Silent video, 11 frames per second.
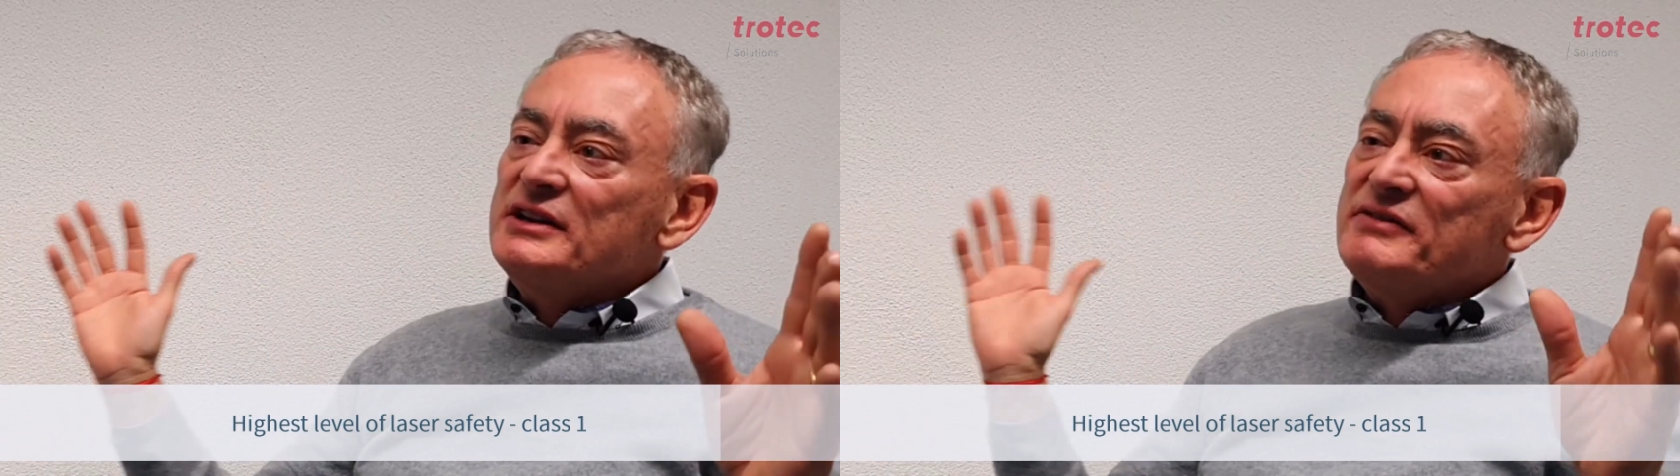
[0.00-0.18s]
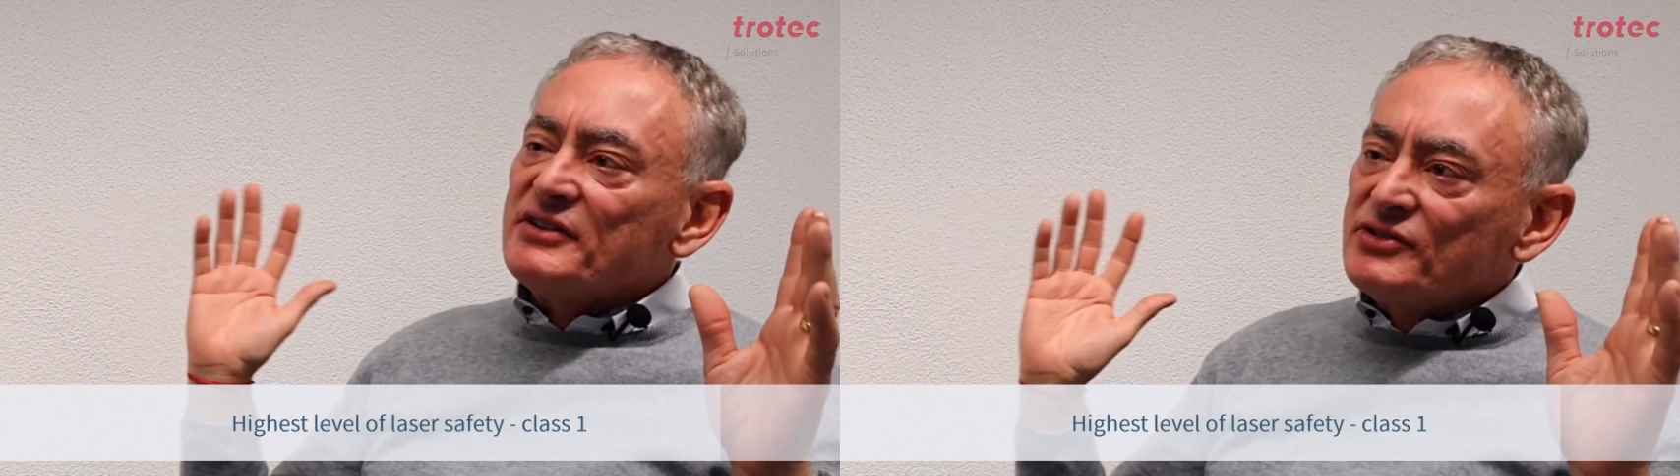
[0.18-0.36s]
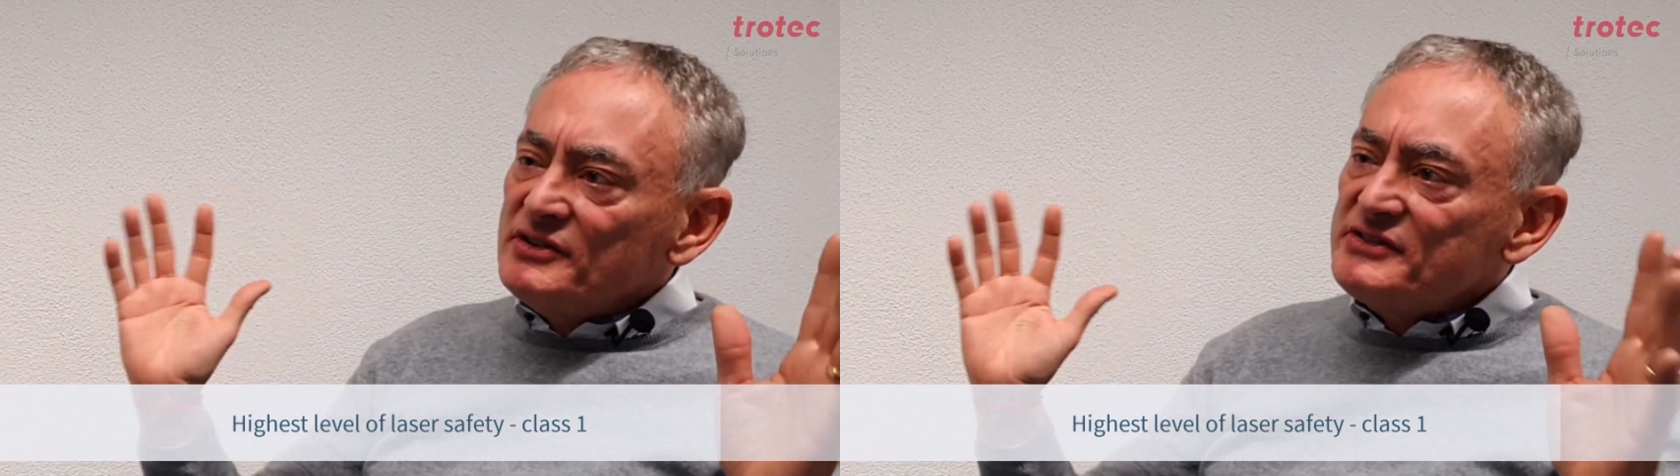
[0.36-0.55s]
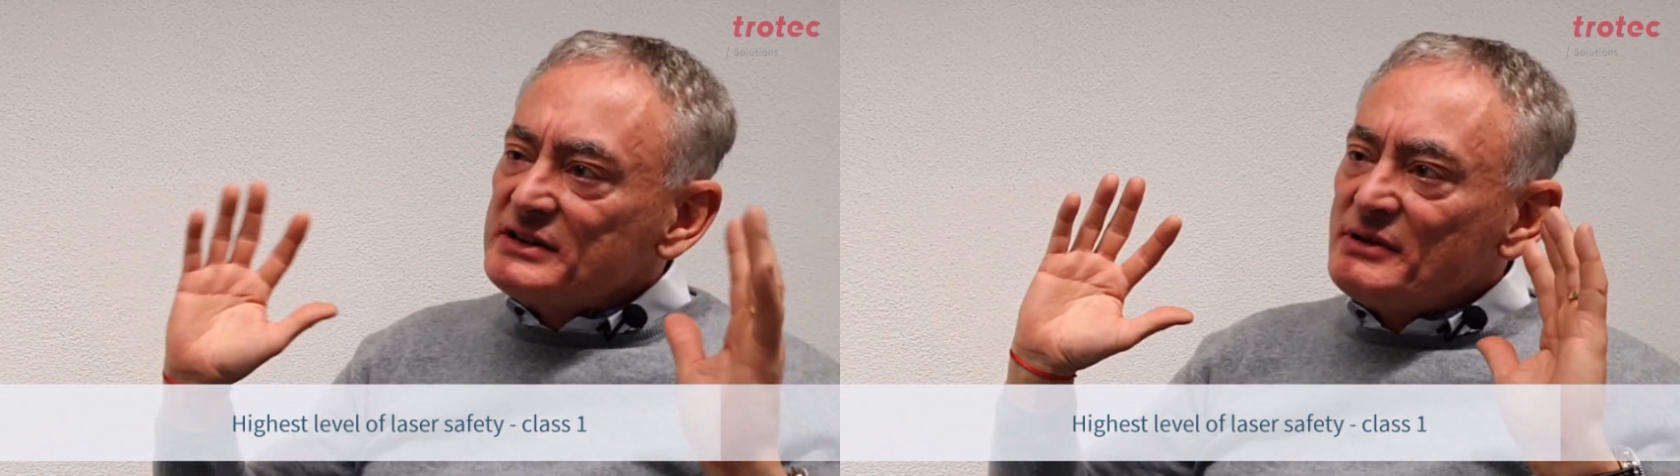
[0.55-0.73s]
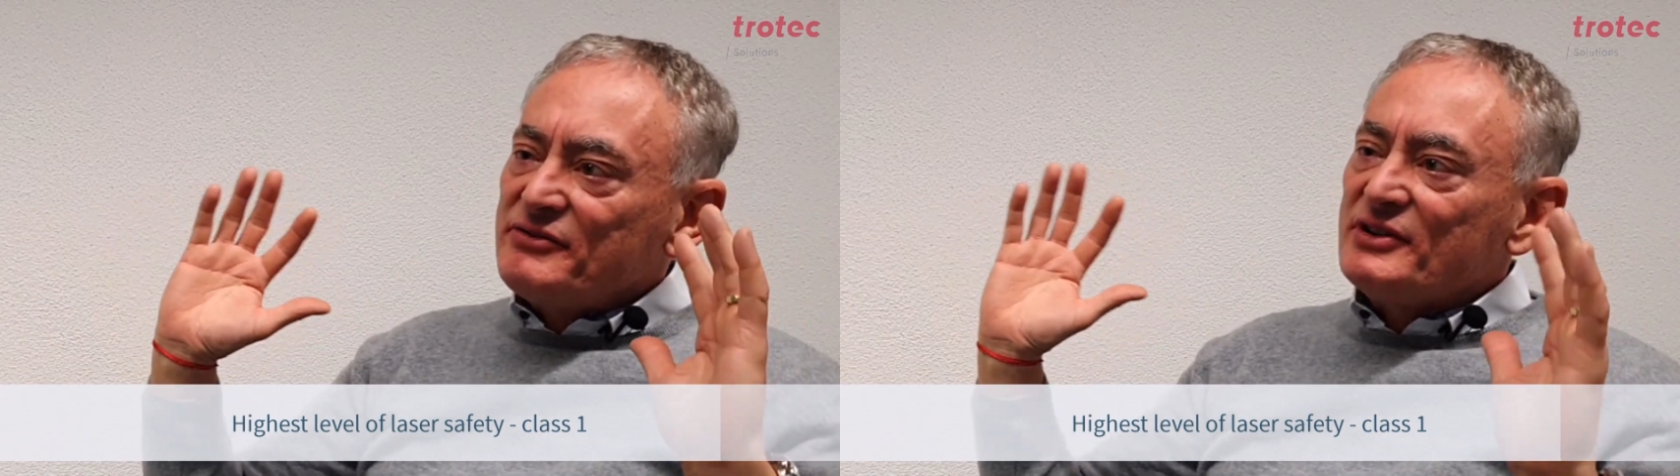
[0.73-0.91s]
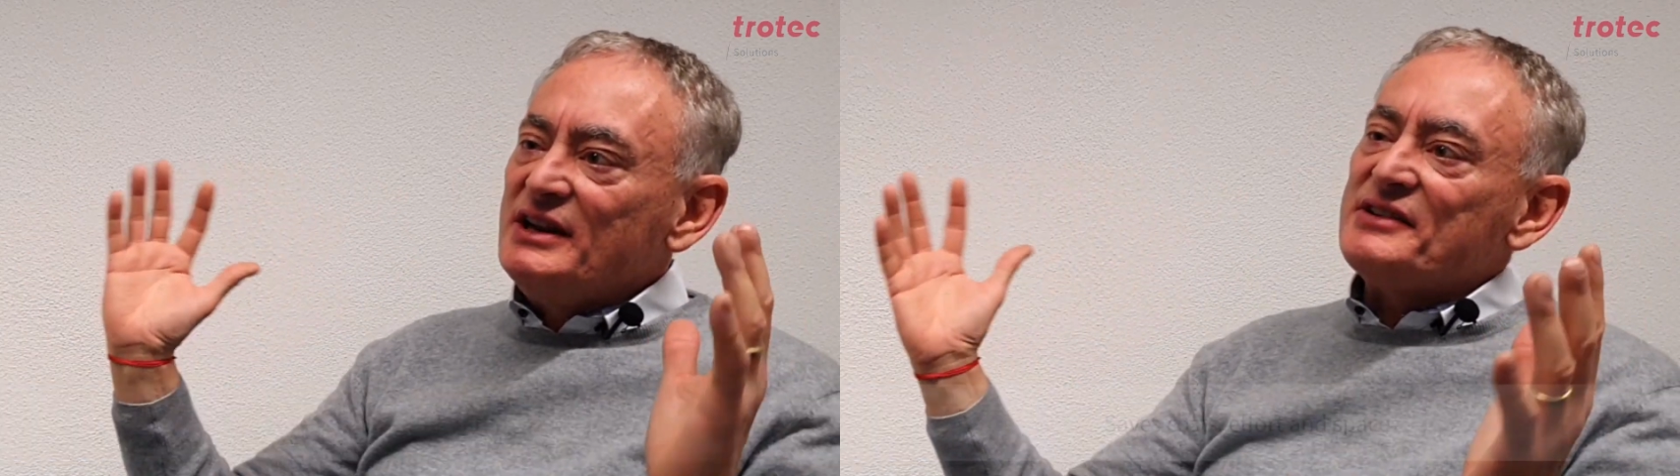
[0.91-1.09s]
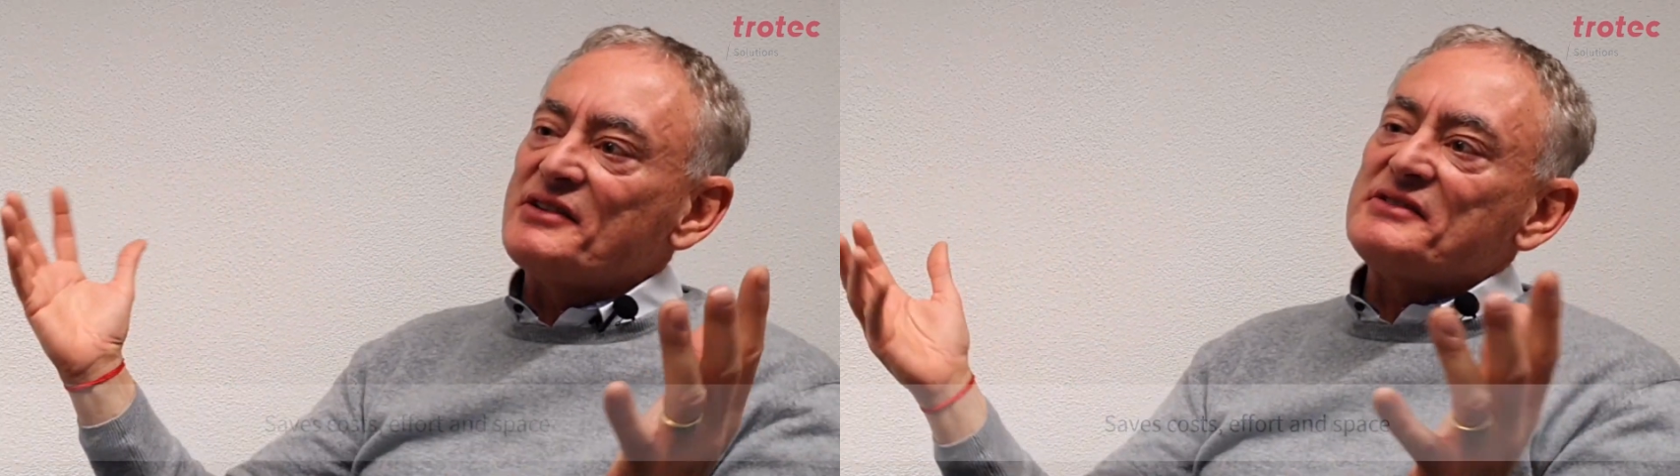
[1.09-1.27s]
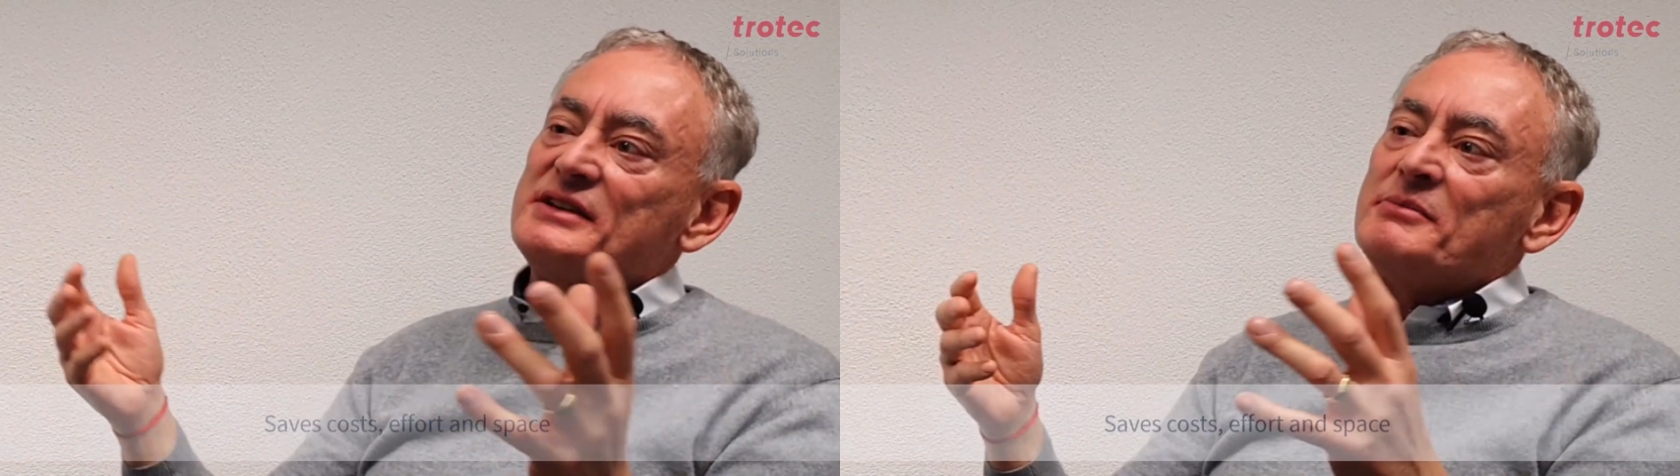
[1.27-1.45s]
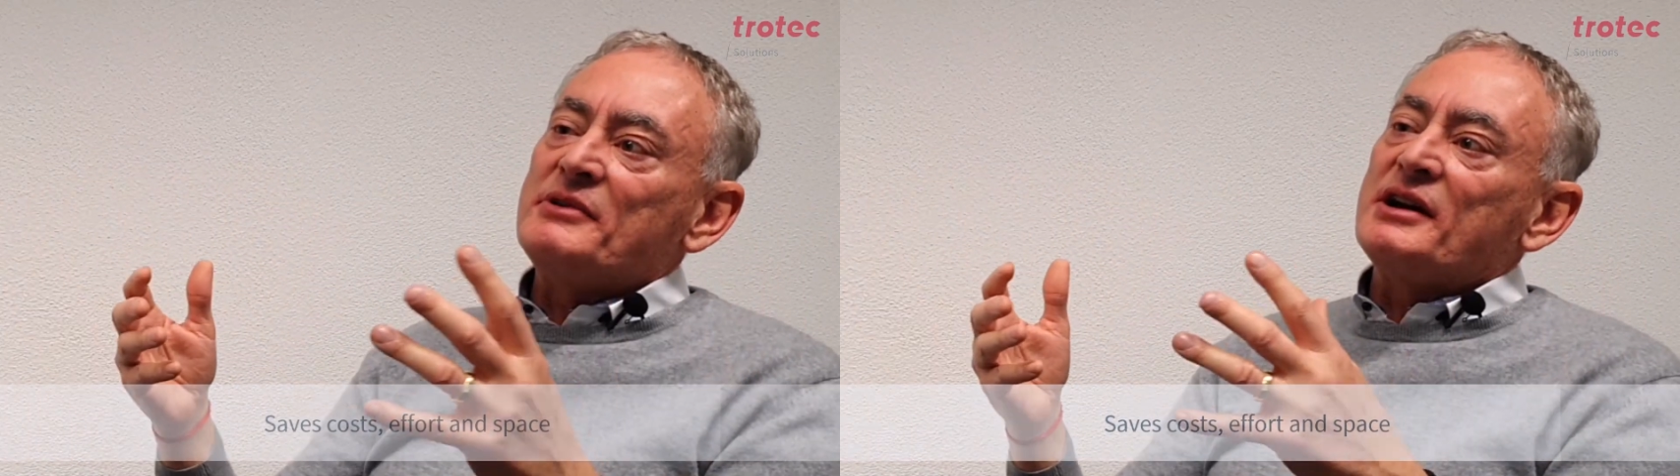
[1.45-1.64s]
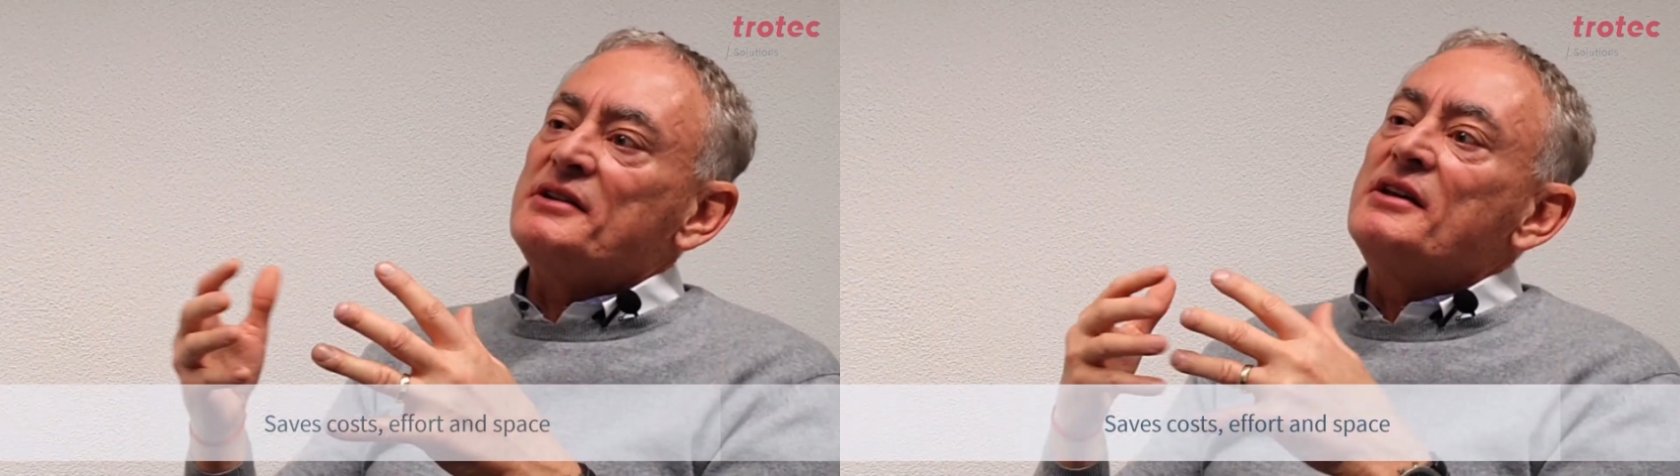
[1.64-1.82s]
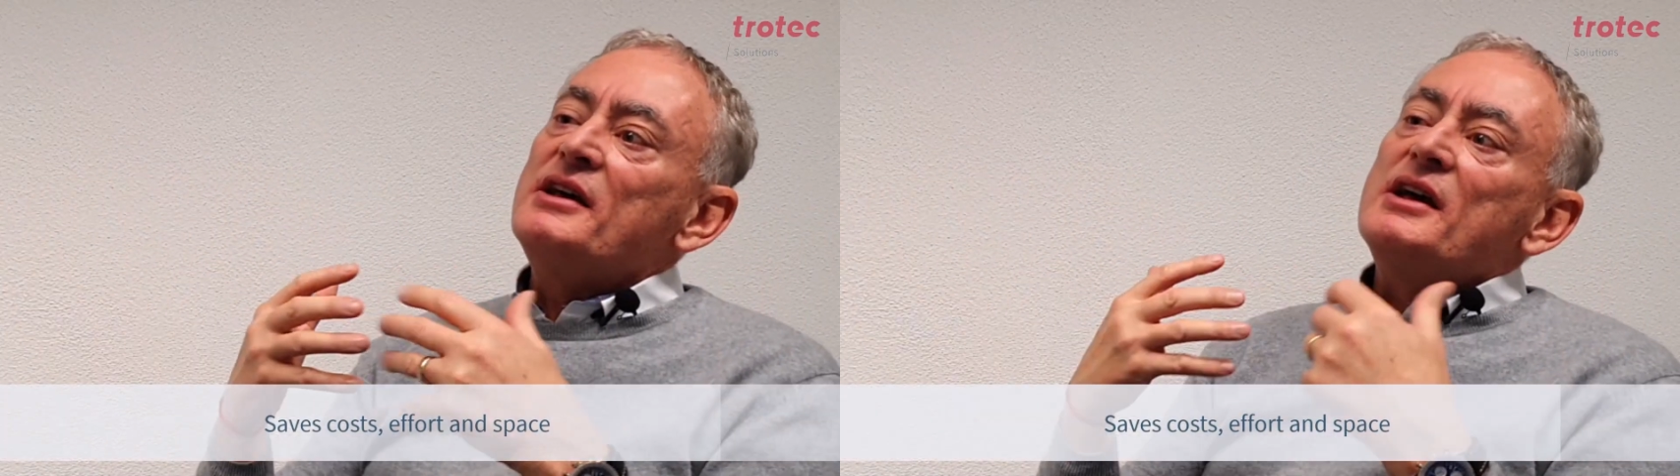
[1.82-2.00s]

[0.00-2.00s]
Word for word: that we are used to with laser systems